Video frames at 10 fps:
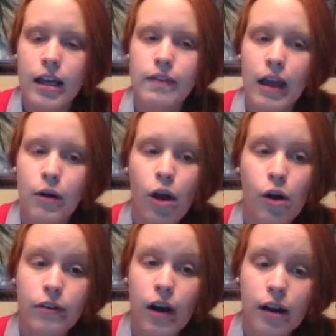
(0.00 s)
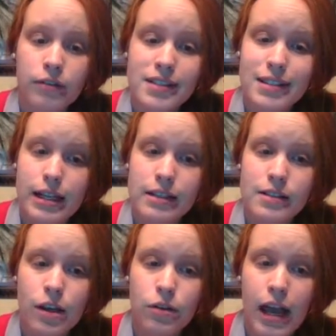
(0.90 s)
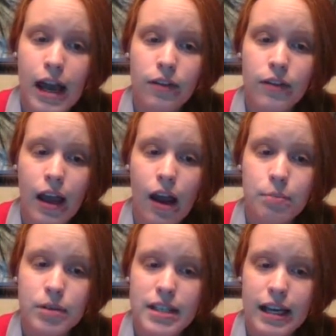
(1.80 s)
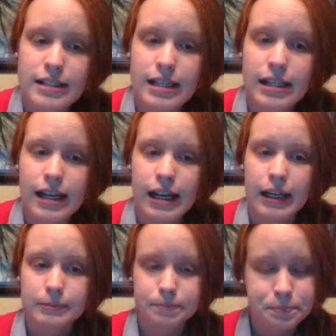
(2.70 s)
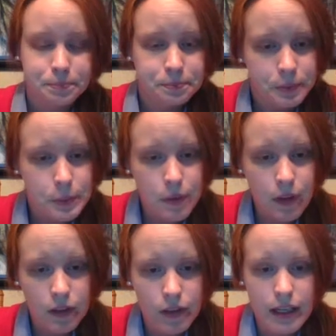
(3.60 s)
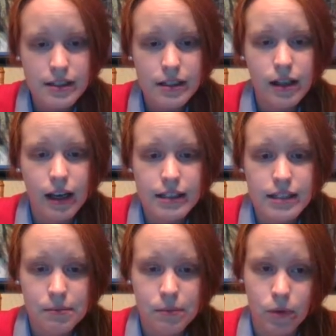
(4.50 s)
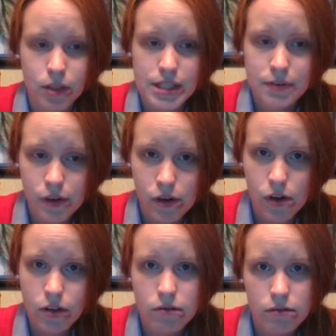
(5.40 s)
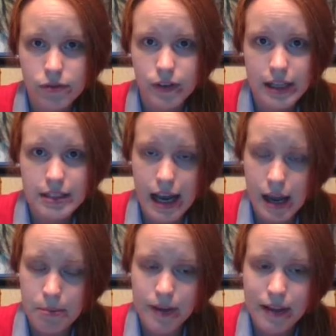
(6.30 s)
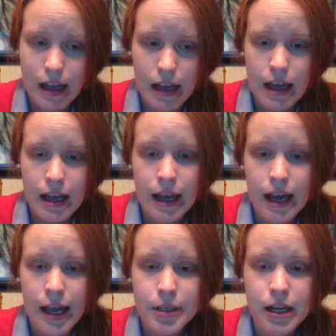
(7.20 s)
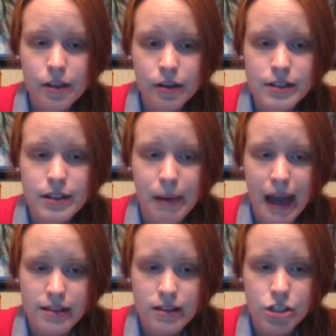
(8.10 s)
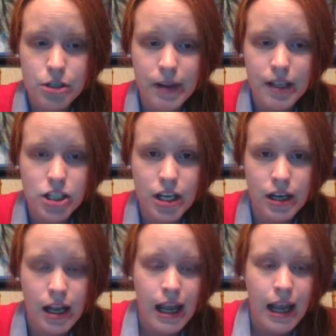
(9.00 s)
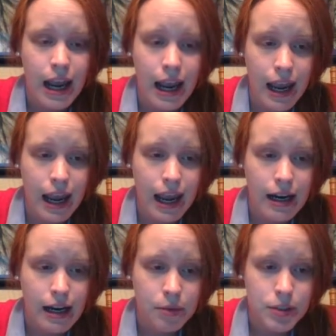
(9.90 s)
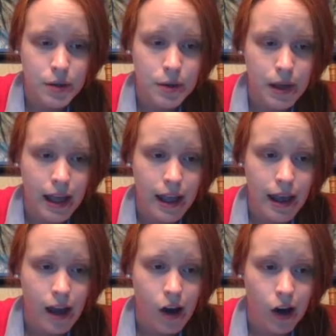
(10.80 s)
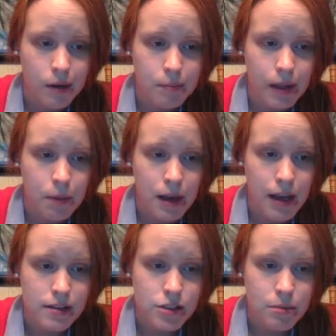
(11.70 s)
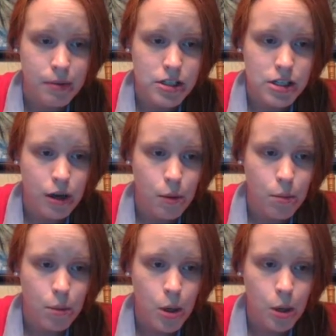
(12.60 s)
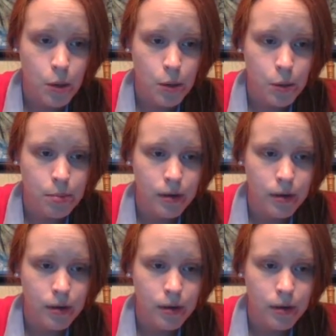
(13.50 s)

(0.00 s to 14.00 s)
they were over-harvested, and so now they are protected, and it is a lot more difficult for that to happen. Another is the passenger pigeon, and I'm going to do a heart by the passenger pigeon. Bloop.